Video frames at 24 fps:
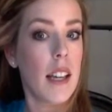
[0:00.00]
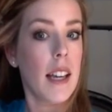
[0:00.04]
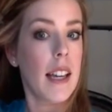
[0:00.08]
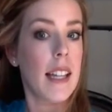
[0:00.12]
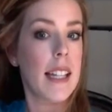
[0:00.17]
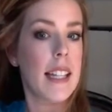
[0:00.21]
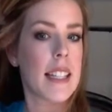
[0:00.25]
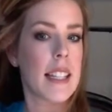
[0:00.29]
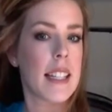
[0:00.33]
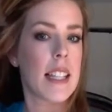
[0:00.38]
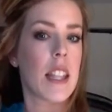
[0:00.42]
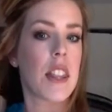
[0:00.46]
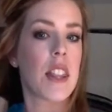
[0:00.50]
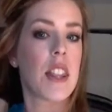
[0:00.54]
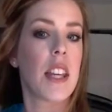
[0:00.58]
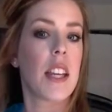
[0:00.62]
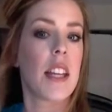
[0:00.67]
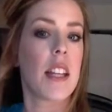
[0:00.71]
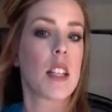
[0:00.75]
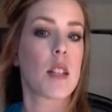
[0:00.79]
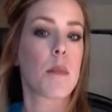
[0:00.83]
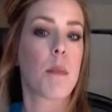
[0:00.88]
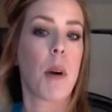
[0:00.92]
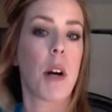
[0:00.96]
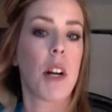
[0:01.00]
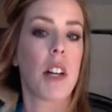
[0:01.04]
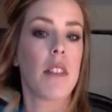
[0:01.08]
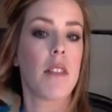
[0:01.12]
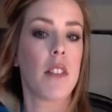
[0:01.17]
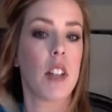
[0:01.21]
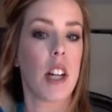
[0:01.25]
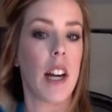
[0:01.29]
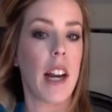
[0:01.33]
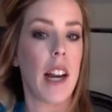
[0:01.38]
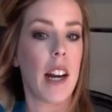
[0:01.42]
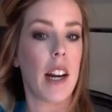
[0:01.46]
it is the thinnest part
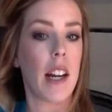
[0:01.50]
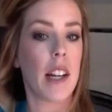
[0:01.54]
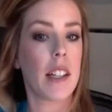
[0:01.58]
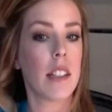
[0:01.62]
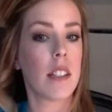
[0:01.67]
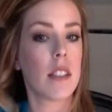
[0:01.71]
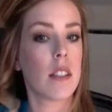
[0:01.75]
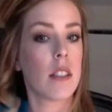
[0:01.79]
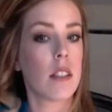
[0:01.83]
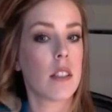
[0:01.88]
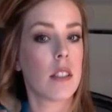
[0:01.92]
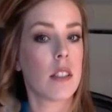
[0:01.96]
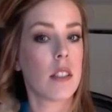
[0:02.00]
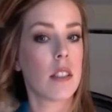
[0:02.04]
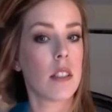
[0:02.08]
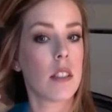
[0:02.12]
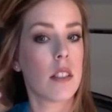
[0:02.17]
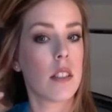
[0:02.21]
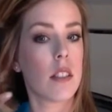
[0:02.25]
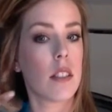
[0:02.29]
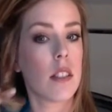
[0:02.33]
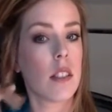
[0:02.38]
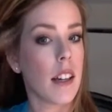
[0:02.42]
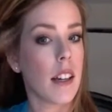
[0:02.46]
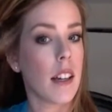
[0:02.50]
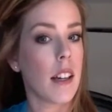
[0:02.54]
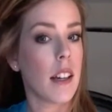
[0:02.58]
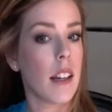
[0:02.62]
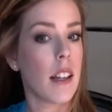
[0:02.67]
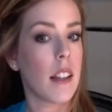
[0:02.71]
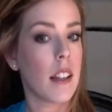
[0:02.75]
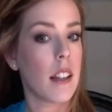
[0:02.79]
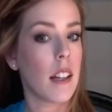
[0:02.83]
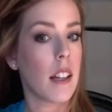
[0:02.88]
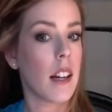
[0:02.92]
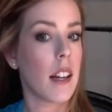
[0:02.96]
of your hair,
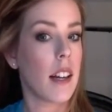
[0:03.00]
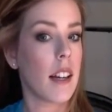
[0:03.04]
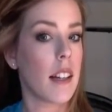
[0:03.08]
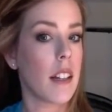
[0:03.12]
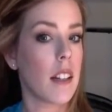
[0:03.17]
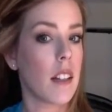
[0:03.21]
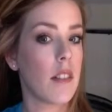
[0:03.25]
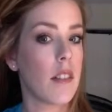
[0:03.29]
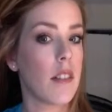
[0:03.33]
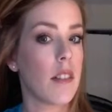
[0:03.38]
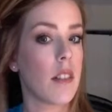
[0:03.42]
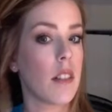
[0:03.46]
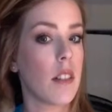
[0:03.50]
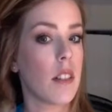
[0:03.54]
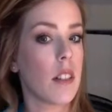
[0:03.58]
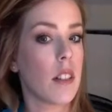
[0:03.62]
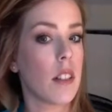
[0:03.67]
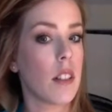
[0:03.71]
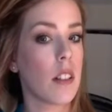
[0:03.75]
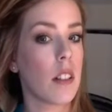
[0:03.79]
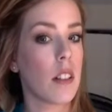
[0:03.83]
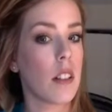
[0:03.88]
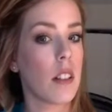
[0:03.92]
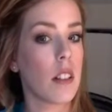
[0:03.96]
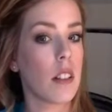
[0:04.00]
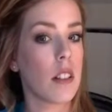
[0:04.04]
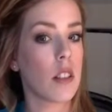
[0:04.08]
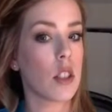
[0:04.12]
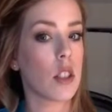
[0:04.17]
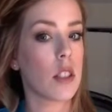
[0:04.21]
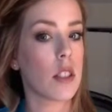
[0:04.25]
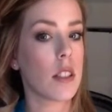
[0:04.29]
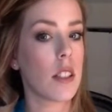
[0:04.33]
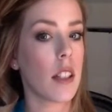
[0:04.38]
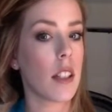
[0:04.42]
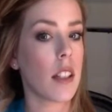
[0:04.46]
and then kind of
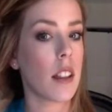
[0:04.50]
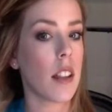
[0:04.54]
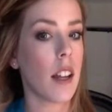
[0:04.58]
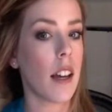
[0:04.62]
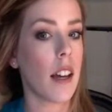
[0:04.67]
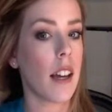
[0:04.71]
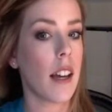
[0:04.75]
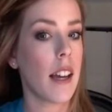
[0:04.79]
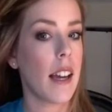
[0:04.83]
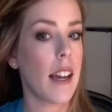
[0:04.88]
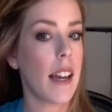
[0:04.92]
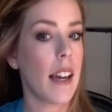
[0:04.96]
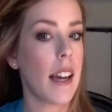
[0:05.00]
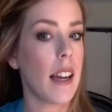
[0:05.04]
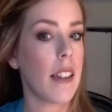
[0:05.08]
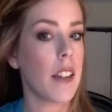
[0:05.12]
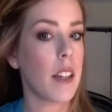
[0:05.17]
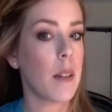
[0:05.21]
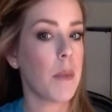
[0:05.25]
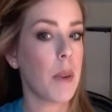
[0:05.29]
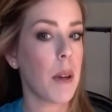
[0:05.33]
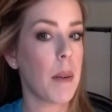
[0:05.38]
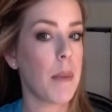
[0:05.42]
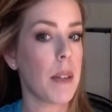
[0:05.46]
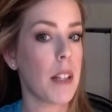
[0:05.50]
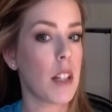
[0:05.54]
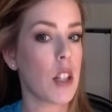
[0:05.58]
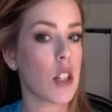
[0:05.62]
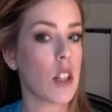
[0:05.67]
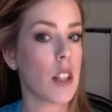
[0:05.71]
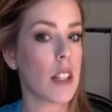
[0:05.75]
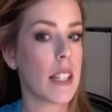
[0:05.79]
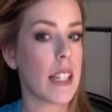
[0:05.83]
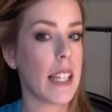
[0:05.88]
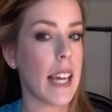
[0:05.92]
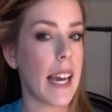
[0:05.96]
just like that. And then maybe
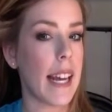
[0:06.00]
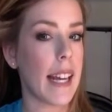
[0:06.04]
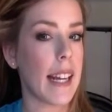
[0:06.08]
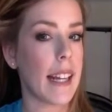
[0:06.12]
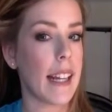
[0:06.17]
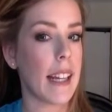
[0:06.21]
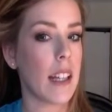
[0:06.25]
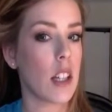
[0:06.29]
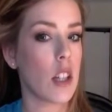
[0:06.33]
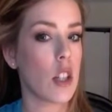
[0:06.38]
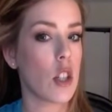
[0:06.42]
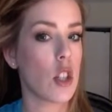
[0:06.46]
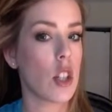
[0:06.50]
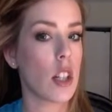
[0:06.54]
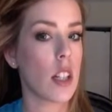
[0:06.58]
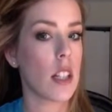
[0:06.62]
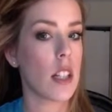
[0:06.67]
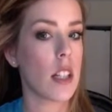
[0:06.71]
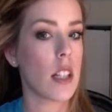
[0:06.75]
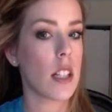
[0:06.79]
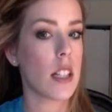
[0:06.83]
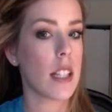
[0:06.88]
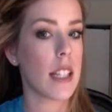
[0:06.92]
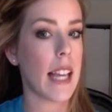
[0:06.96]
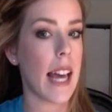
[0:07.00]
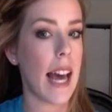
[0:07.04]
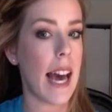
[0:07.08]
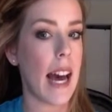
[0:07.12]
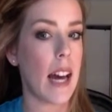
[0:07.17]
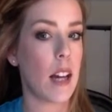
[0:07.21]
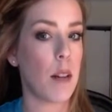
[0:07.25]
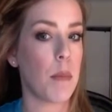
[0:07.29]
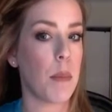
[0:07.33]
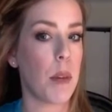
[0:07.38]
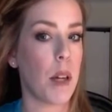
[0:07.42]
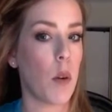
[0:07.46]
just yank it just a
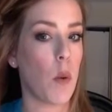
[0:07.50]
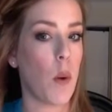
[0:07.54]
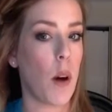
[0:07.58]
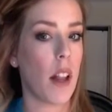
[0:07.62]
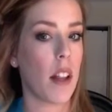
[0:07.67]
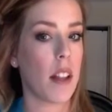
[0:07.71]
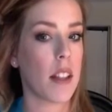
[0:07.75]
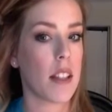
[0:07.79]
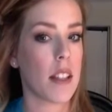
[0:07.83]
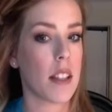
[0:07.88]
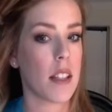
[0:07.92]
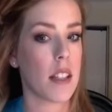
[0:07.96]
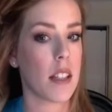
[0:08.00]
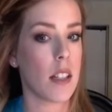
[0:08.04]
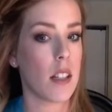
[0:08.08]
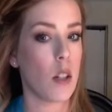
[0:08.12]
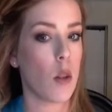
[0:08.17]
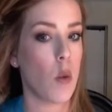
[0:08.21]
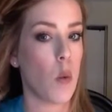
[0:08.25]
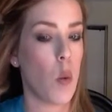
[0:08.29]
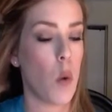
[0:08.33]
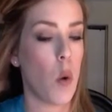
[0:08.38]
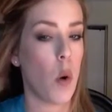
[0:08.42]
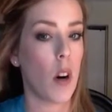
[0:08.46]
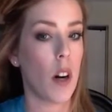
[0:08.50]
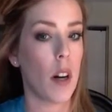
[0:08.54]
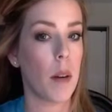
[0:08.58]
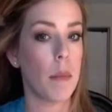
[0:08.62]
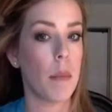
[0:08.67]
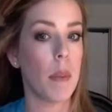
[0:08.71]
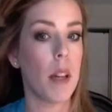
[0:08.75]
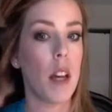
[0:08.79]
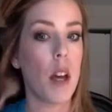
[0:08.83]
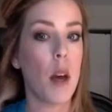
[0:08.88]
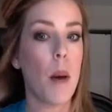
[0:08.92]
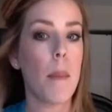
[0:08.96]
tad bit while it's still
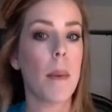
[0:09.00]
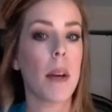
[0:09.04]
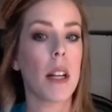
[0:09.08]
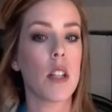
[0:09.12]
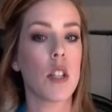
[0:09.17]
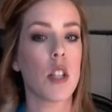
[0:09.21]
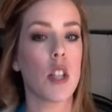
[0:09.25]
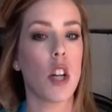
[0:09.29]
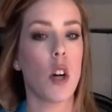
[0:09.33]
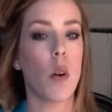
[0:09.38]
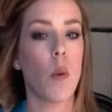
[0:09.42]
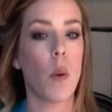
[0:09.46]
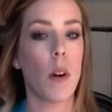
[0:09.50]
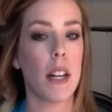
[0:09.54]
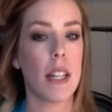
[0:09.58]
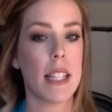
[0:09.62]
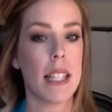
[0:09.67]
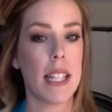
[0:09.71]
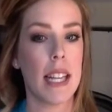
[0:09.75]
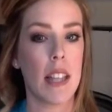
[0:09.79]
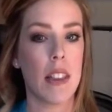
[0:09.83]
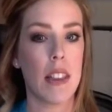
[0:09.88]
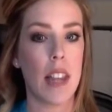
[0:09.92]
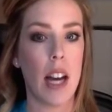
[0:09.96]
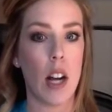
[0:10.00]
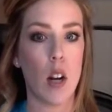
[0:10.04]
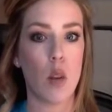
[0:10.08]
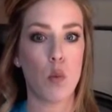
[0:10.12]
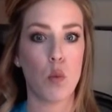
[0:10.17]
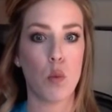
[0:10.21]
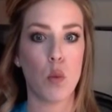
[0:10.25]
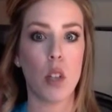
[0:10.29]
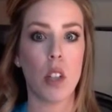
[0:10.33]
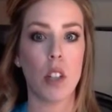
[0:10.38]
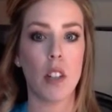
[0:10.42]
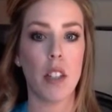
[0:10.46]
warm because you don't want it to get that
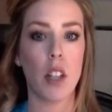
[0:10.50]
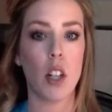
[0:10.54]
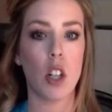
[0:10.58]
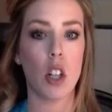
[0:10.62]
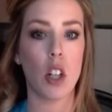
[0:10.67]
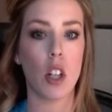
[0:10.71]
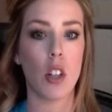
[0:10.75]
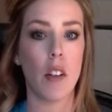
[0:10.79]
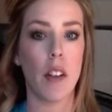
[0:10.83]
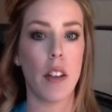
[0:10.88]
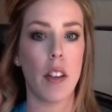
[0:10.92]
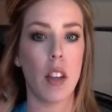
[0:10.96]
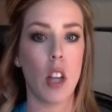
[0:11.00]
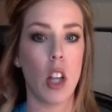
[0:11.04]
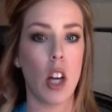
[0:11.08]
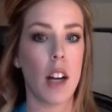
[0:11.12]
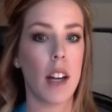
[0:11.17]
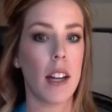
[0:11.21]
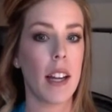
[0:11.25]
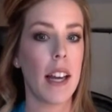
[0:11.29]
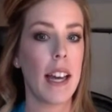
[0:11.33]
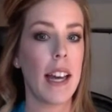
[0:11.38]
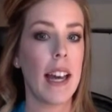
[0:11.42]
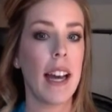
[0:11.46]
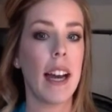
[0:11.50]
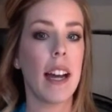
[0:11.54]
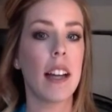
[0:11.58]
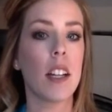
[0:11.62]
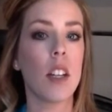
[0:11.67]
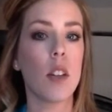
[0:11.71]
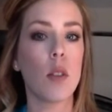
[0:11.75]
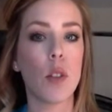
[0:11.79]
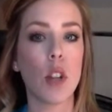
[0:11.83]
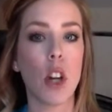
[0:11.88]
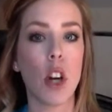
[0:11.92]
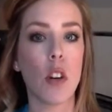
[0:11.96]
really curly look. And
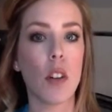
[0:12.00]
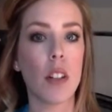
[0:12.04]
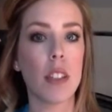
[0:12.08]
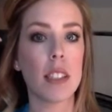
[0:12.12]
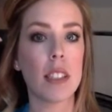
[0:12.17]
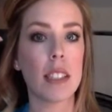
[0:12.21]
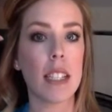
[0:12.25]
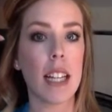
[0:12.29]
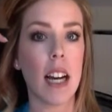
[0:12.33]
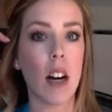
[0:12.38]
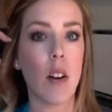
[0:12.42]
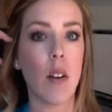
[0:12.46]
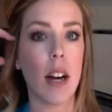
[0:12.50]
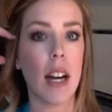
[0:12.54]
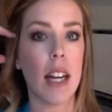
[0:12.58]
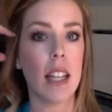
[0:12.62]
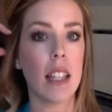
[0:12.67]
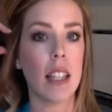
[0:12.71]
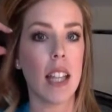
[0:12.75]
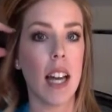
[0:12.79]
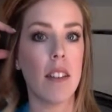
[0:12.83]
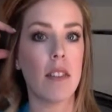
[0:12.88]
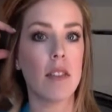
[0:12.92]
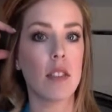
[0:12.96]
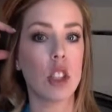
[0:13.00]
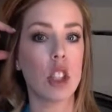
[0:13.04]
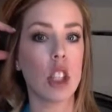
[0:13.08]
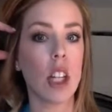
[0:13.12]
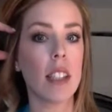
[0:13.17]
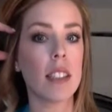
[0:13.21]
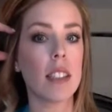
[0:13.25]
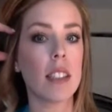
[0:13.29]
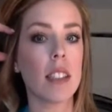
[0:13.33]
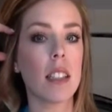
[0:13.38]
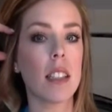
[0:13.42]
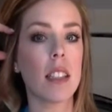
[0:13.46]
you noticed how I left
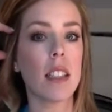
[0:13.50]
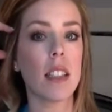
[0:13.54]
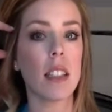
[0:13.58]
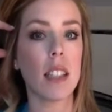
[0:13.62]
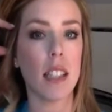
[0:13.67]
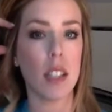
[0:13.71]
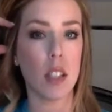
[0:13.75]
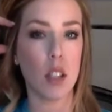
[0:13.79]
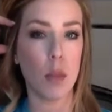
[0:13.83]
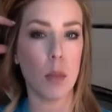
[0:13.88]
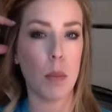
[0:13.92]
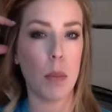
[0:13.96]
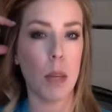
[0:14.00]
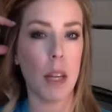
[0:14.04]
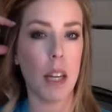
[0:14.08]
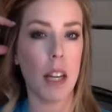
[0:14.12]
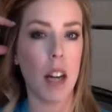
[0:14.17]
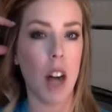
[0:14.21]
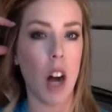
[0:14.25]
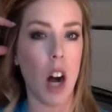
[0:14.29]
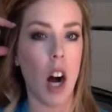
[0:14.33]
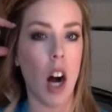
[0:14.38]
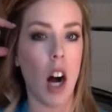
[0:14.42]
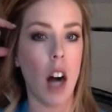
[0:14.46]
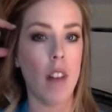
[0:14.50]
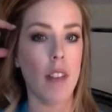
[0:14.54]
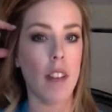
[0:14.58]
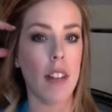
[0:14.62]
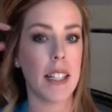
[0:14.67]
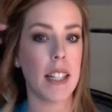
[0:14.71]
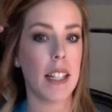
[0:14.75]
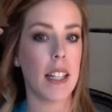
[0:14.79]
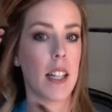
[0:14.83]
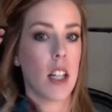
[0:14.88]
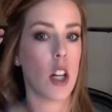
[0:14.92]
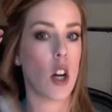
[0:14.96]
just a little bit off. I
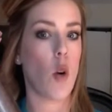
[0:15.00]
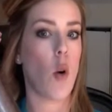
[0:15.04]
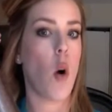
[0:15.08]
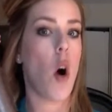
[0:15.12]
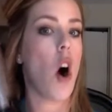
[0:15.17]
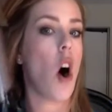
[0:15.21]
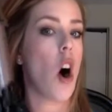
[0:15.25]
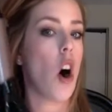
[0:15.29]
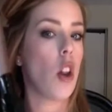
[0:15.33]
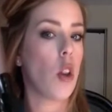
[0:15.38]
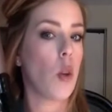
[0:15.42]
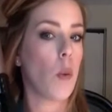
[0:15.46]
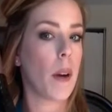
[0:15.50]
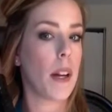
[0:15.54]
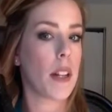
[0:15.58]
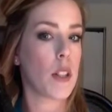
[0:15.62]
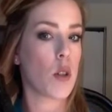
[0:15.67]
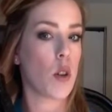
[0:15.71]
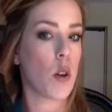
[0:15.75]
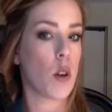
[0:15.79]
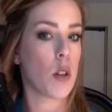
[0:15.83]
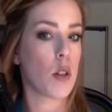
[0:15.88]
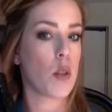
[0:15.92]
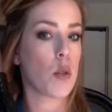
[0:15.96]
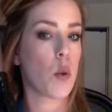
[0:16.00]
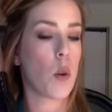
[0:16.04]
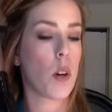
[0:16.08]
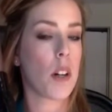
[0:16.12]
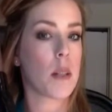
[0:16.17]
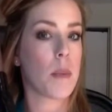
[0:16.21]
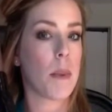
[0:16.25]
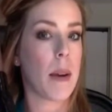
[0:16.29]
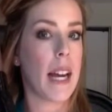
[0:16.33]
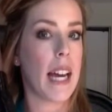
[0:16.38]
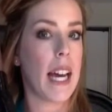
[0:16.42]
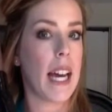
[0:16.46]
didn't go all the way
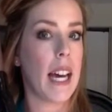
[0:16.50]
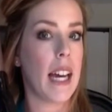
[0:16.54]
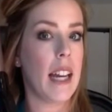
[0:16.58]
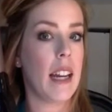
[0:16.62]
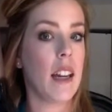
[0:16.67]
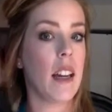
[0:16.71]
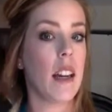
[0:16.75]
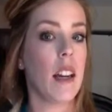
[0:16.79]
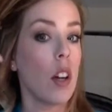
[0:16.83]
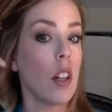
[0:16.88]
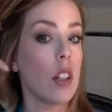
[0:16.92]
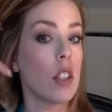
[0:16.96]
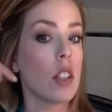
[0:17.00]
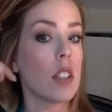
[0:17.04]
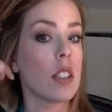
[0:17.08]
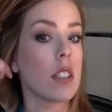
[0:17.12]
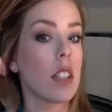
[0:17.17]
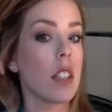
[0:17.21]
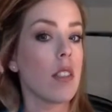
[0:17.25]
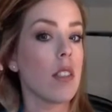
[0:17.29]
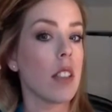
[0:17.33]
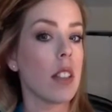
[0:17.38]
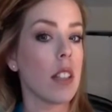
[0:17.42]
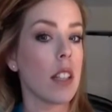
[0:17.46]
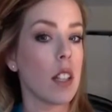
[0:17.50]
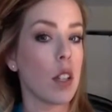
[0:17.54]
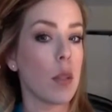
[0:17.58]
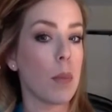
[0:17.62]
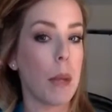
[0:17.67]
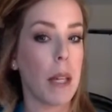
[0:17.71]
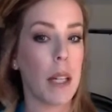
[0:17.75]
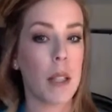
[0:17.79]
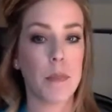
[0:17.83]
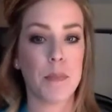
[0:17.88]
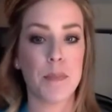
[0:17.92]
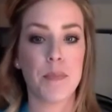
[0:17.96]
towards my head. Just leave a little
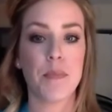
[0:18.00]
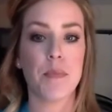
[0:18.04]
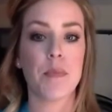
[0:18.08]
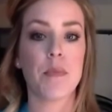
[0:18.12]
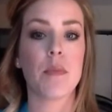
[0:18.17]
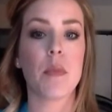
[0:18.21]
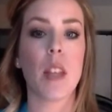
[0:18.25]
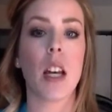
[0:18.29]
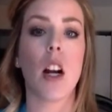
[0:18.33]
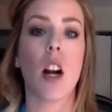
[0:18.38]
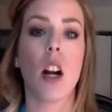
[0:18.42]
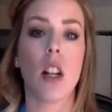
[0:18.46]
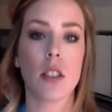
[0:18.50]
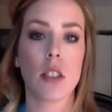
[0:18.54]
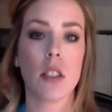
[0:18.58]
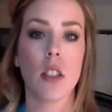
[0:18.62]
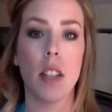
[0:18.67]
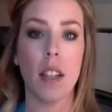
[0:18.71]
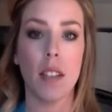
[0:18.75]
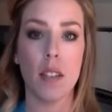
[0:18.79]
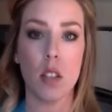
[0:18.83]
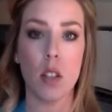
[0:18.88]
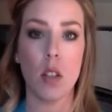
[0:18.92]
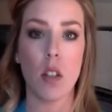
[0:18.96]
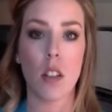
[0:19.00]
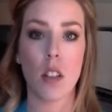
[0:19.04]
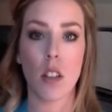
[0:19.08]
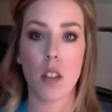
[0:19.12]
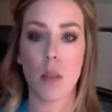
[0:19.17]
bit. That also gives you a